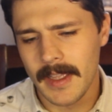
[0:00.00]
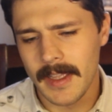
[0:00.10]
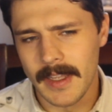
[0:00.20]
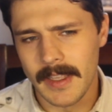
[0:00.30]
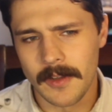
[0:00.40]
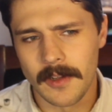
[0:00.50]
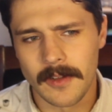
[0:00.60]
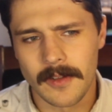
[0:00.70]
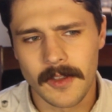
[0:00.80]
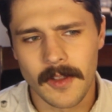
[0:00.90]
and
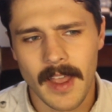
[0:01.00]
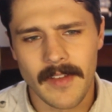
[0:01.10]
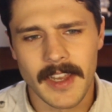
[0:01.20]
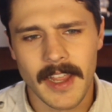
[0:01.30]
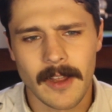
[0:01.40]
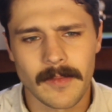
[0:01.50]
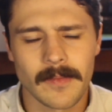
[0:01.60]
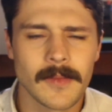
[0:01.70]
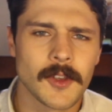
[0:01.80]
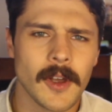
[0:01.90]
you'll have it down.
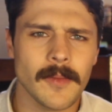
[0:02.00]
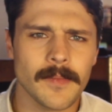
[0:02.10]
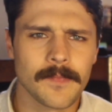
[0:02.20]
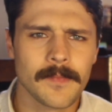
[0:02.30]
So